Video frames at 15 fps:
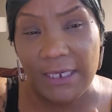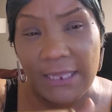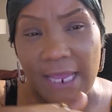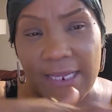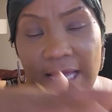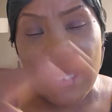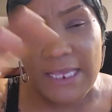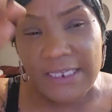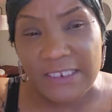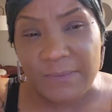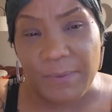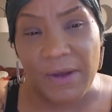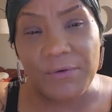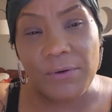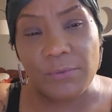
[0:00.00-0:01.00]
Like
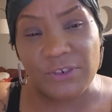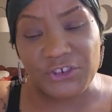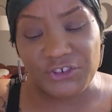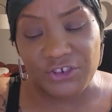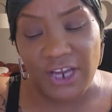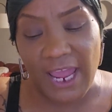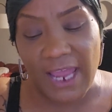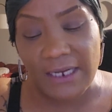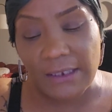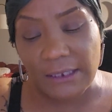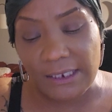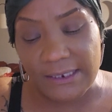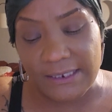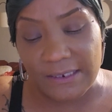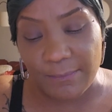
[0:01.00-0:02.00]
Spirit was
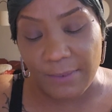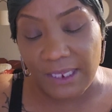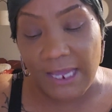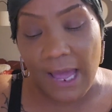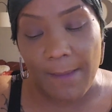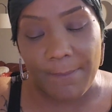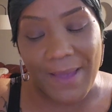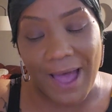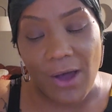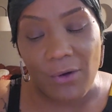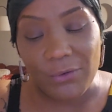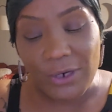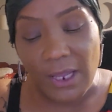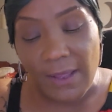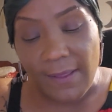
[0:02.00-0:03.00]
channeling to me
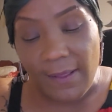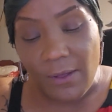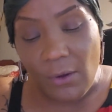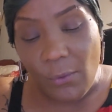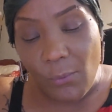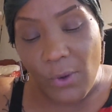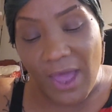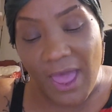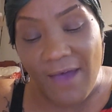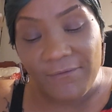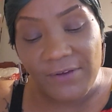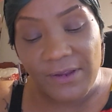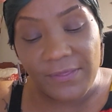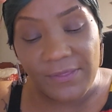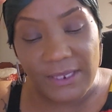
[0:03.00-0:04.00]
about
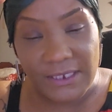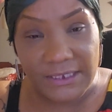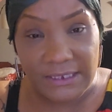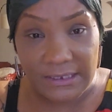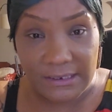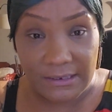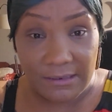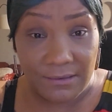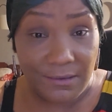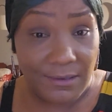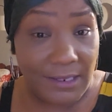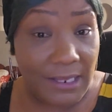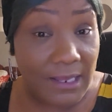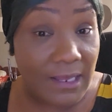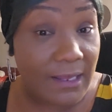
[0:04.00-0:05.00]
whatever this
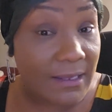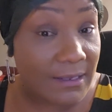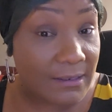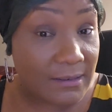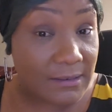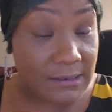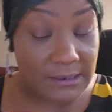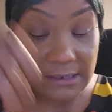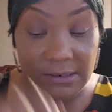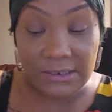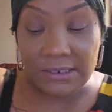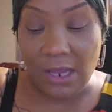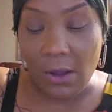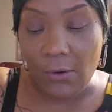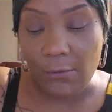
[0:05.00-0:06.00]
is.
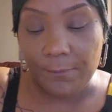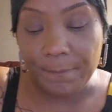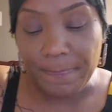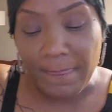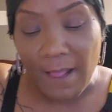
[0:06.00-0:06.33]
So